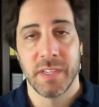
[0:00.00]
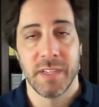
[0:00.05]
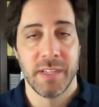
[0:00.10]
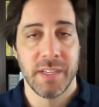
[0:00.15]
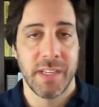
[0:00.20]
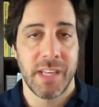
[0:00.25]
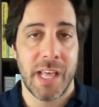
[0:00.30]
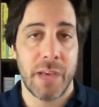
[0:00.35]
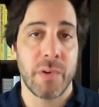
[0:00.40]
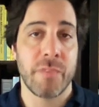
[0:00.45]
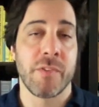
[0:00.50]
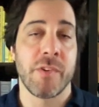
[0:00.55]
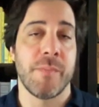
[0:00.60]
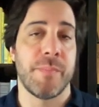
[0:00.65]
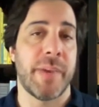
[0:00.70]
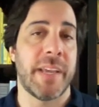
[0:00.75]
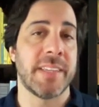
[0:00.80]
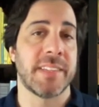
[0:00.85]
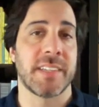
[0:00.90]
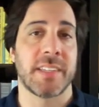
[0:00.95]
However,
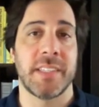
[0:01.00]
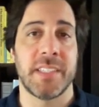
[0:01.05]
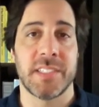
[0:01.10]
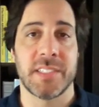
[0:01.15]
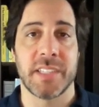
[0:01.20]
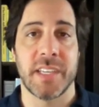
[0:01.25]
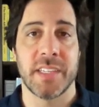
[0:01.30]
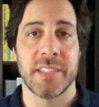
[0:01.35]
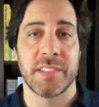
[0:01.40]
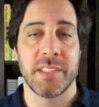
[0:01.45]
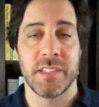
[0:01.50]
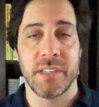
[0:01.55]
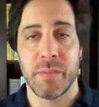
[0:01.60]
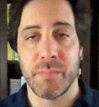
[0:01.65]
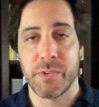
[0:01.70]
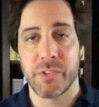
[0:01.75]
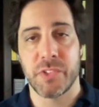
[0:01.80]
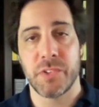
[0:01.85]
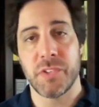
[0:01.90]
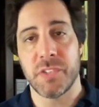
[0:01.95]
it basically says the
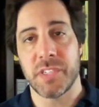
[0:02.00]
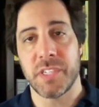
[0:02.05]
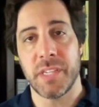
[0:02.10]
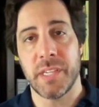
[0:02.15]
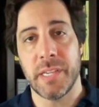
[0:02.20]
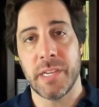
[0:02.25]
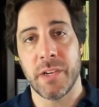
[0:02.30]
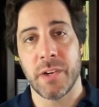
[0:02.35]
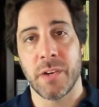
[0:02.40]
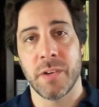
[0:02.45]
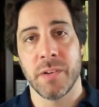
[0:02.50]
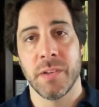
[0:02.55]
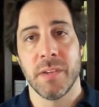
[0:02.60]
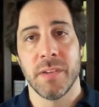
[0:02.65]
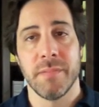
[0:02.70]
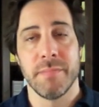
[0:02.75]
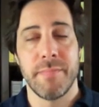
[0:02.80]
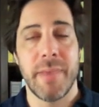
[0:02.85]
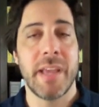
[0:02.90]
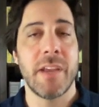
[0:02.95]
numbers you see here
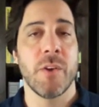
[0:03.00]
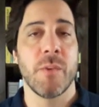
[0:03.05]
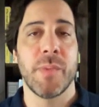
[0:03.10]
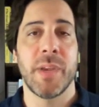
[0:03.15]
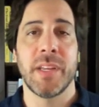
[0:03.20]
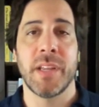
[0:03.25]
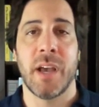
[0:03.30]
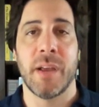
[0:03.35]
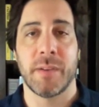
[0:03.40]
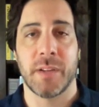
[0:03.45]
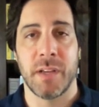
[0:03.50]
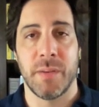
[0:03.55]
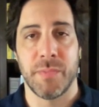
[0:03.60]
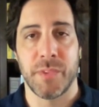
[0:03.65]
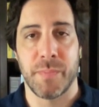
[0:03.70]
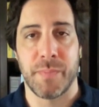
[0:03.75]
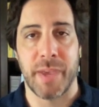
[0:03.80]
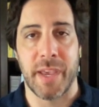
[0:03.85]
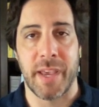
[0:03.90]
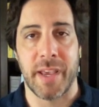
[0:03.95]
may or may not come
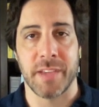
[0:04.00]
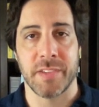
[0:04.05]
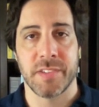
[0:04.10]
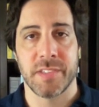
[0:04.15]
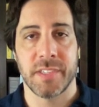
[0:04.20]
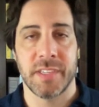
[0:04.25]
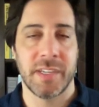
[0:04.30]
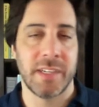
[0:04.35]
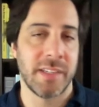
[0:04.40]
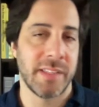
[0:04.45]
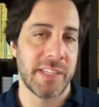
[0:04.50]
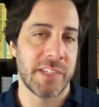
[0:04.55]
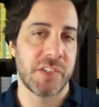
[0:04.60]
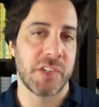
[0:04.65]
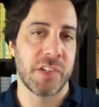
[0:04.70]
to pass, and it'll let you